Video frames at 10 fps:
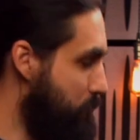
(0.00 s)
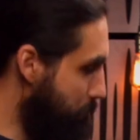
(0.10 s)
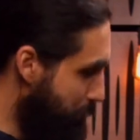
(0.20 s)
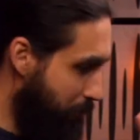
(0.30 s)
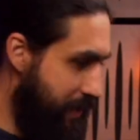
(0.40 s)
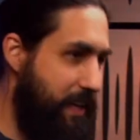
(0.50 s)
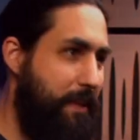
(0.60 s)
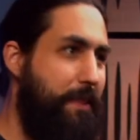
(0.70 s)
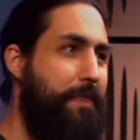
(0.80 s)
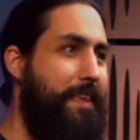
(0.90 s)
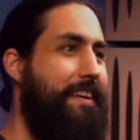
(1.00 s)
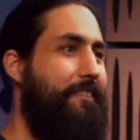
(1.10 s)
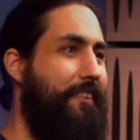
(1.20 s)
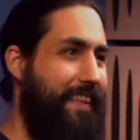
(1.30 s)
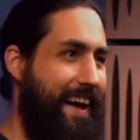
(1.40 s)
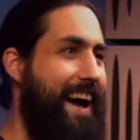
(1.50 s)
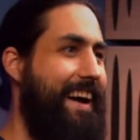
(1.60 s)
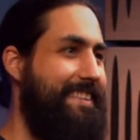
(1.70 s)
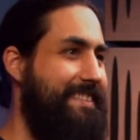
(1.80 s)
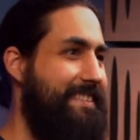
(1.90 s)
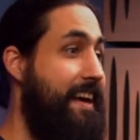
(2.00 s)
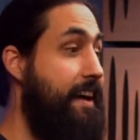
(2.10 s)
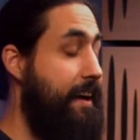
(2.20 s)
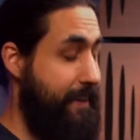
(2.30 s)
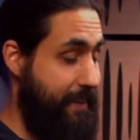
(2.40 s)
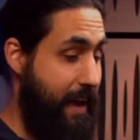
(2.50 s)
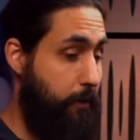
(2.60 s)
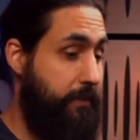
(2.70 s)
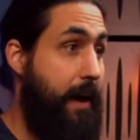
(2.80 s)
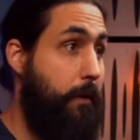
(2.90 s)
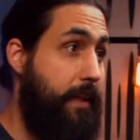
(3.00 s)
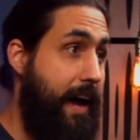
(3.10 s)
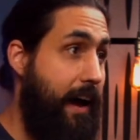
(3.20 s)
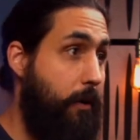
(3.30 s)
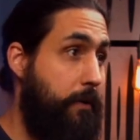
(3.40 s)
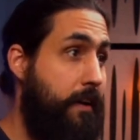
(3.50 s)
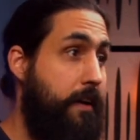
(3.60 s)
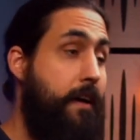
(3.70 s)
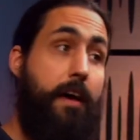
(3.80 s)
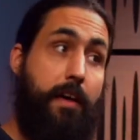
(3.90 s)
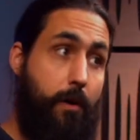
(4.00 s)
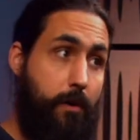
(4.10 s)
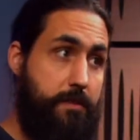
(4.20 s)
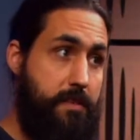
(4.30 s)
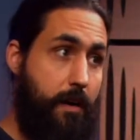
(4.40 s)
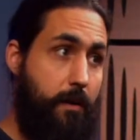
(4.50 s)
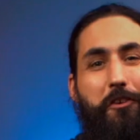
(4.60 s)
breathe, relax, count out loud, and also